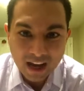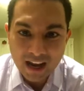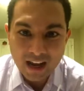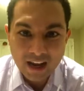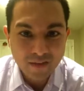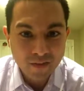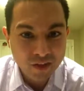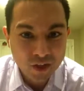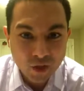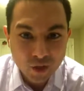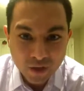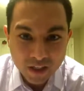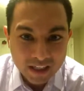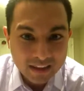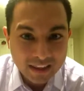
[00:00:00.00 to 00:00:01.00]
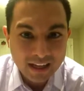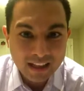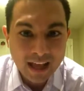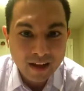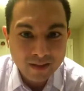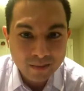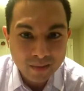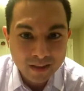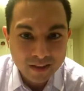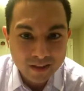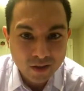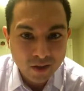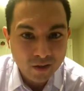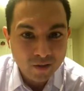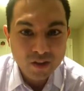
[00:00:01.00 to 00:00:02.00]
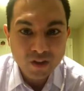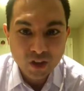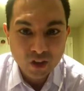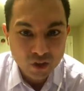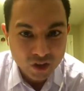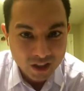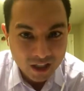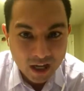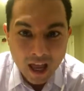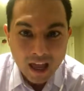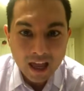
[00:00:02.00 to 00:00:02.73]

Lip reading: I have a degree that allows me to serve in children.